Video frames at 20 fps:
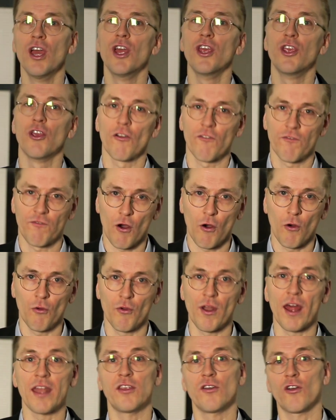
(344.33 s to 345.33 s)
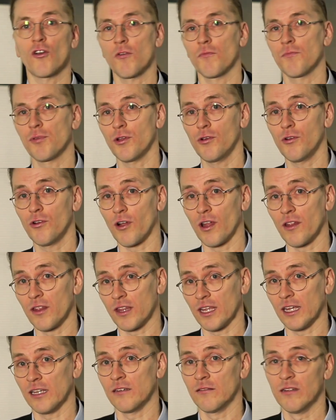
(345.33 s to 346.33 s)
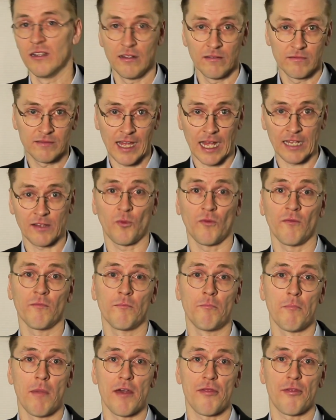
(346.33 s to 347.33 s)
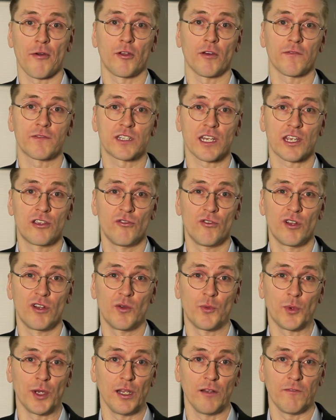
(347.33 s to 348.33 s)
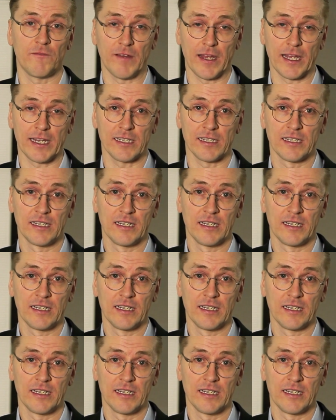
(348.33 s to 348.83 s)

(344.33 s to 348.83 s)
your phone and your computer, and then that method of security will fail